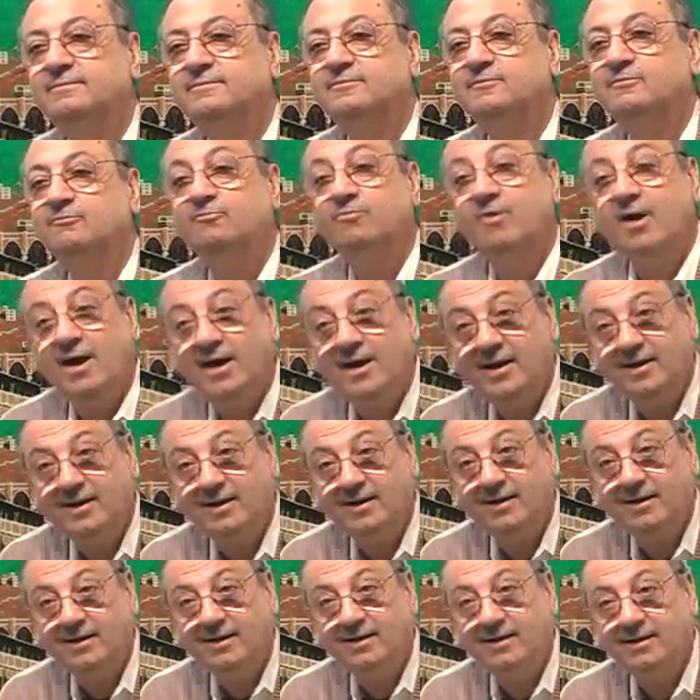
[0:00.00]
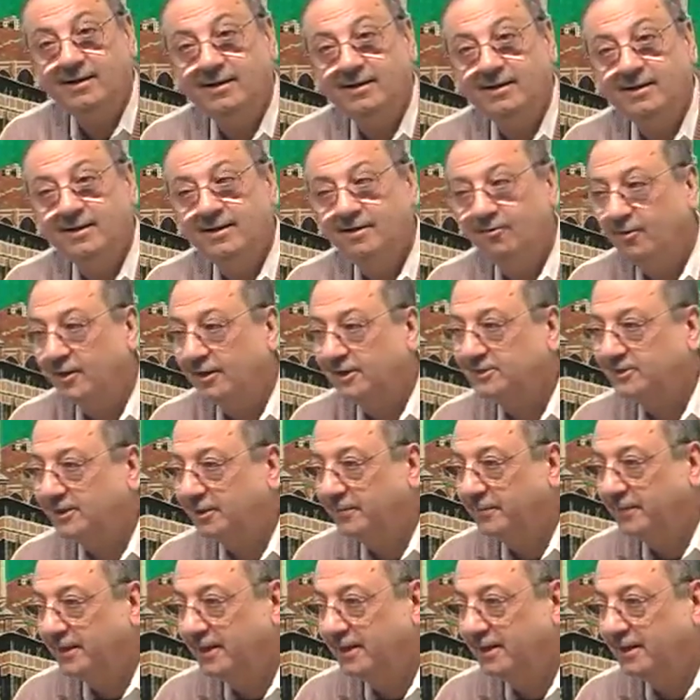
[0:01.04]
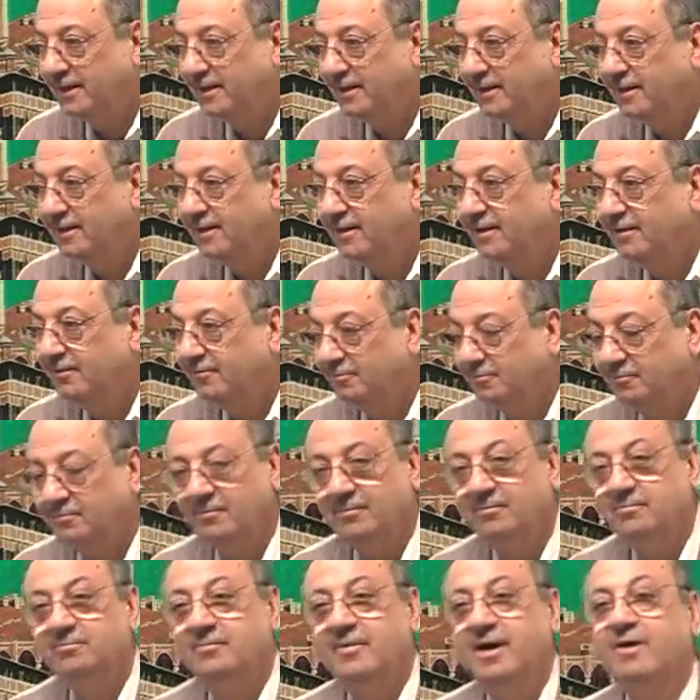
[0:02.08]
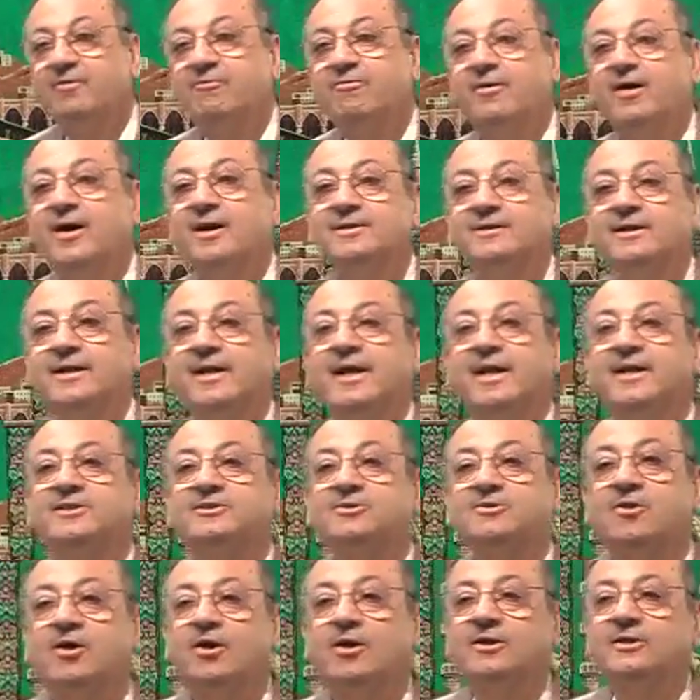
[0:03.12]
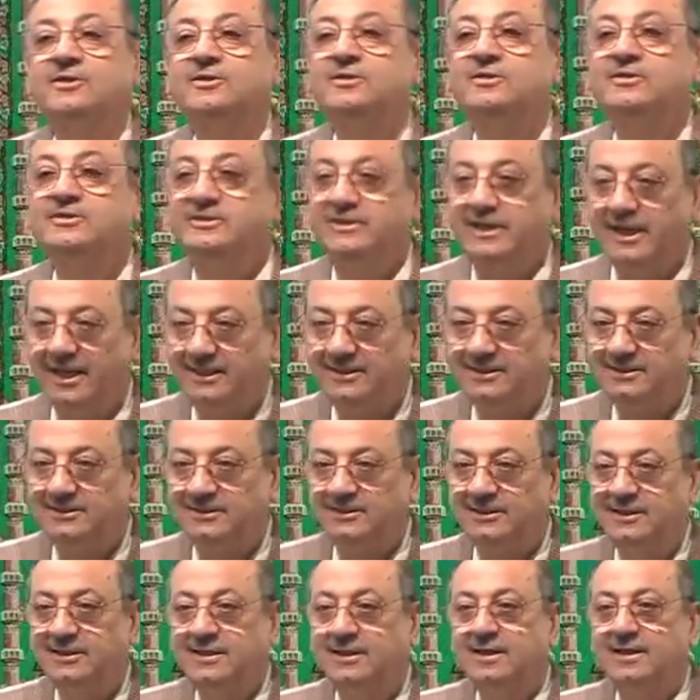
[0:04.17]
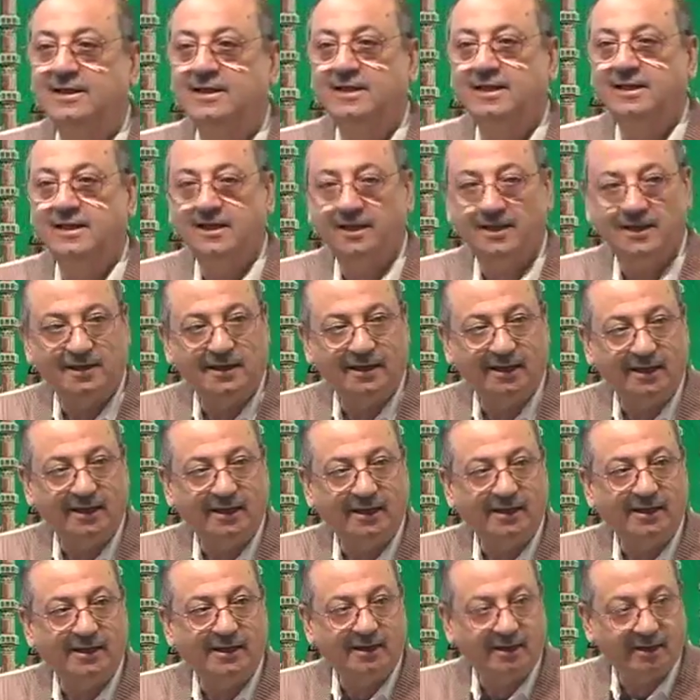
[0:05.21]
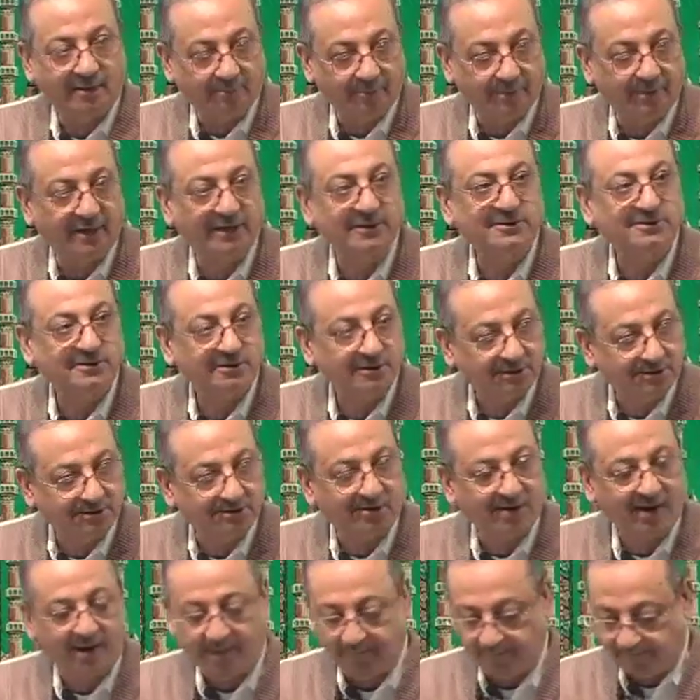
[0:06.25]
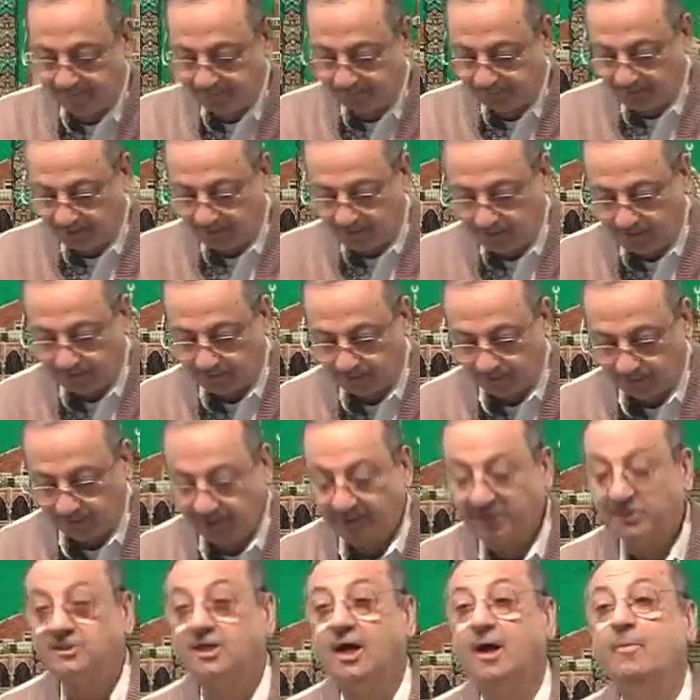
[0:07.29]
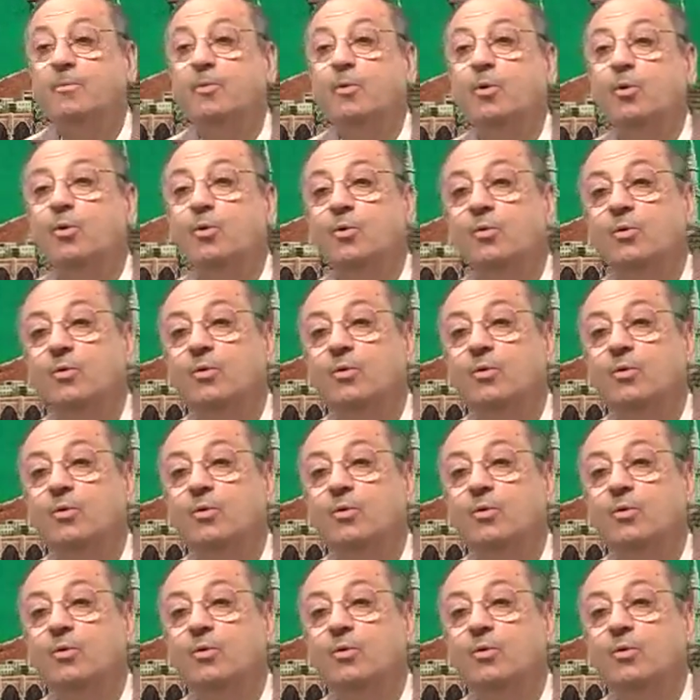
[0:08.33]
File. What is abi? My father has not yet embraced Islam. So it is Abu.